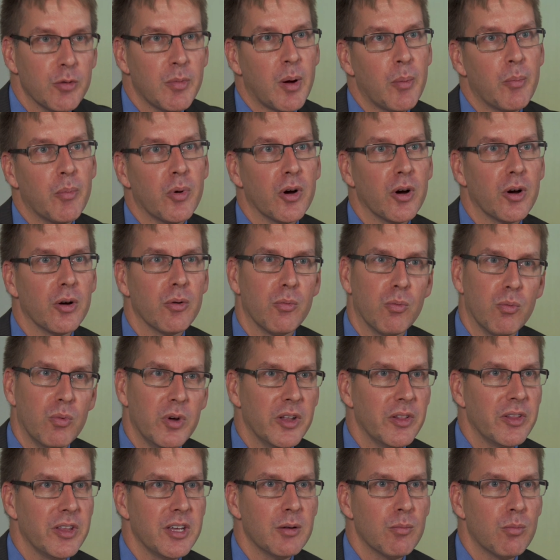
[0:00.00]
remember,
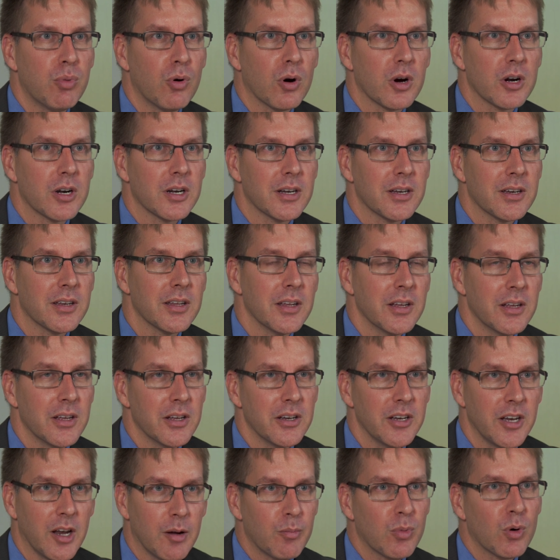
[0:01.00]
really important.
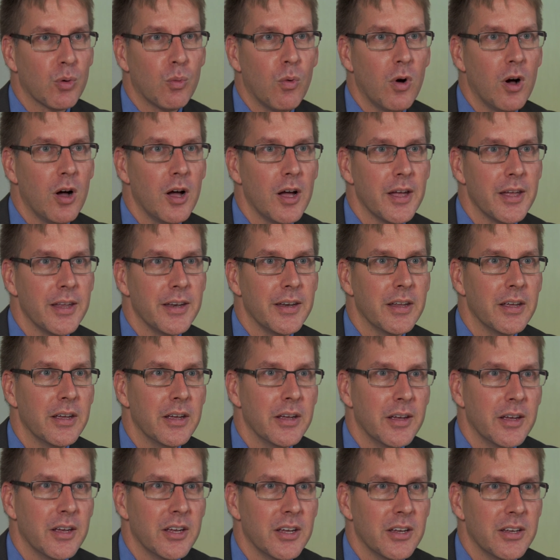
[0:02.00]
Number one,
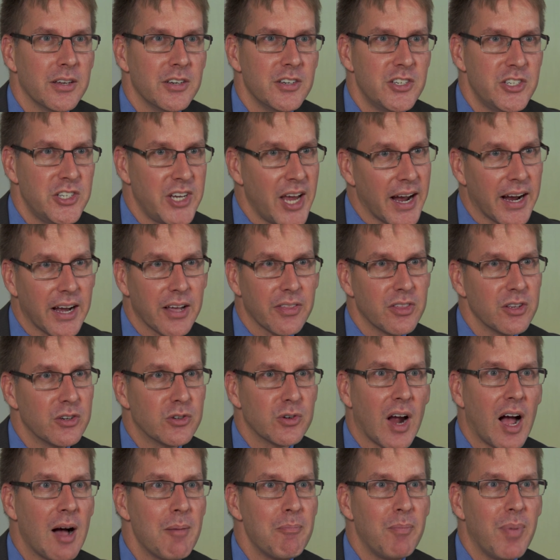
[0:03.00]
check the
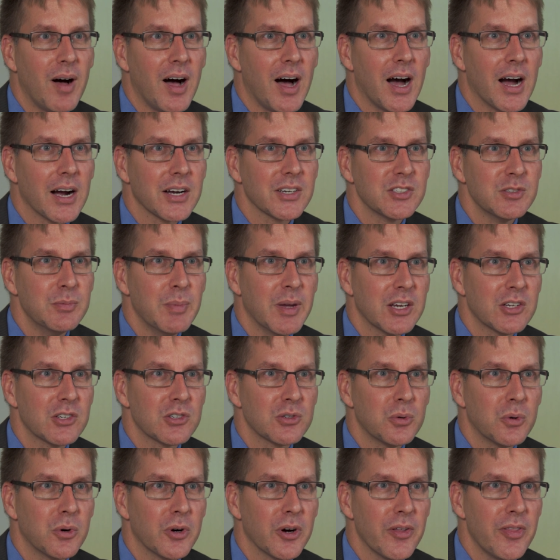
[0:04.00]
drop box. Make
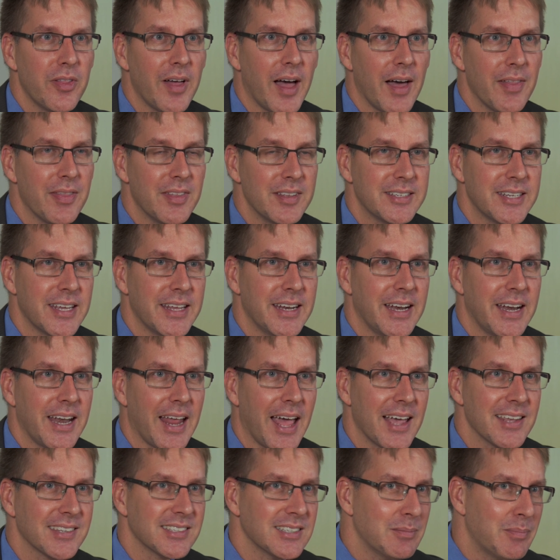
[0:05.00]
sure that the tenant
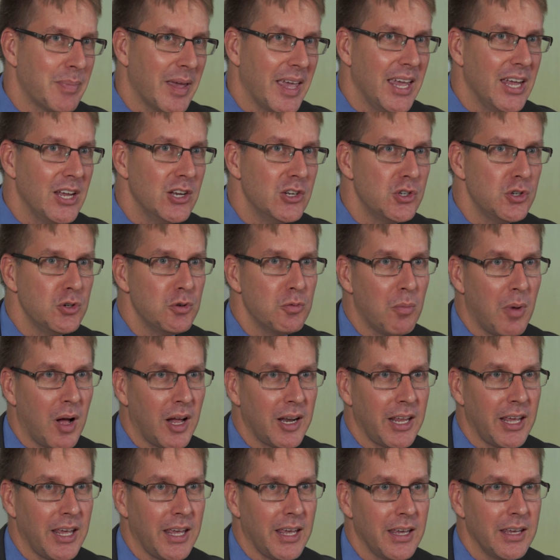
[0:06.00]
hasn't paid you
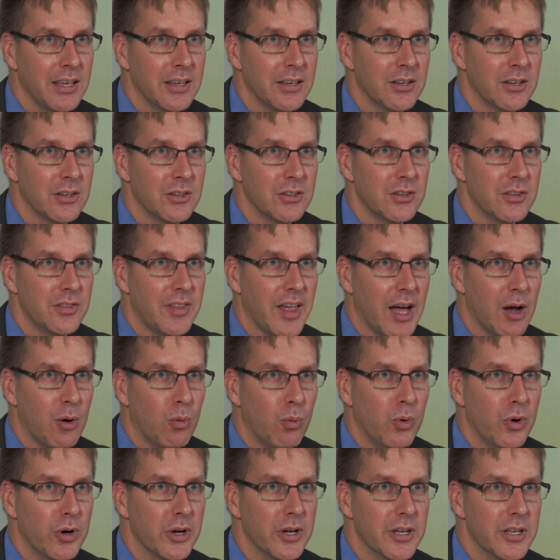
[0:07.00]
money that
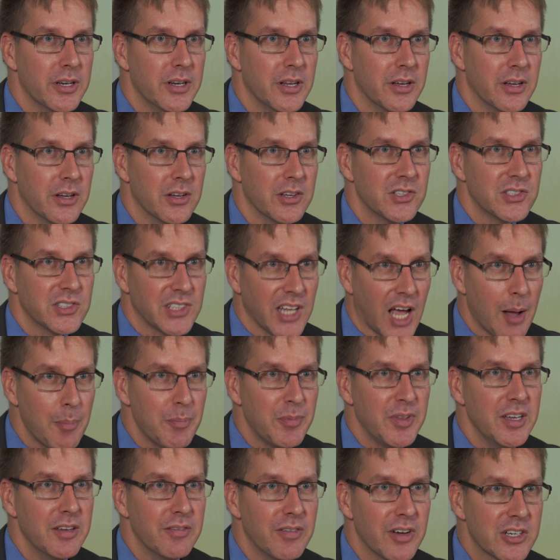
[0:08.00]
would
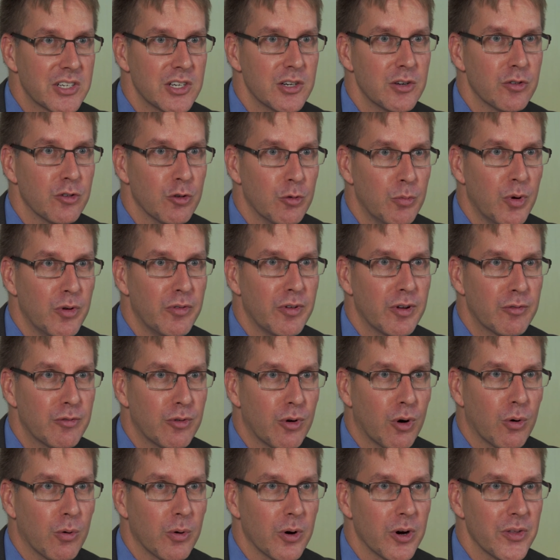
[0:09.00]
stop the eviction from moving
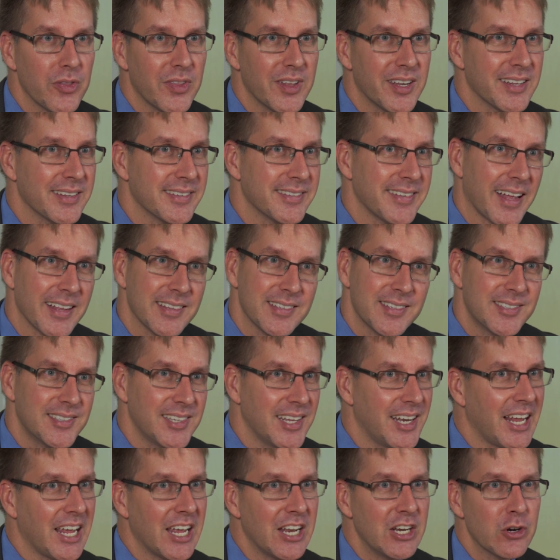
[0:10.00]
forward, that it's not
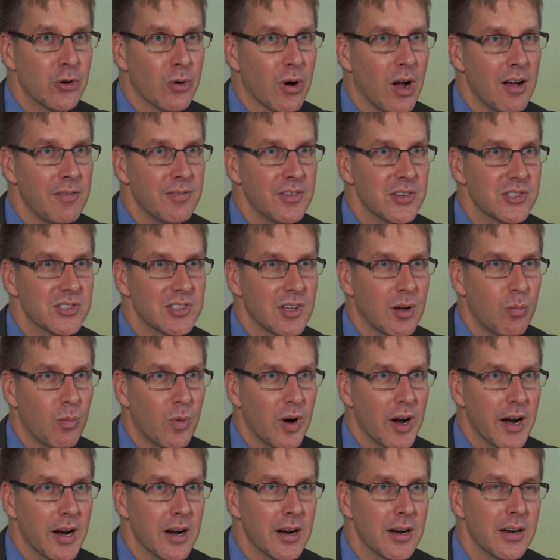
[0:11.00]
sitting in your office
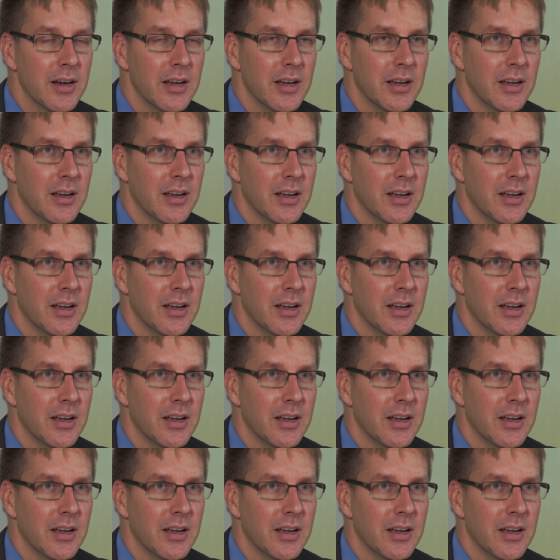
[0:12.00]
somewhere,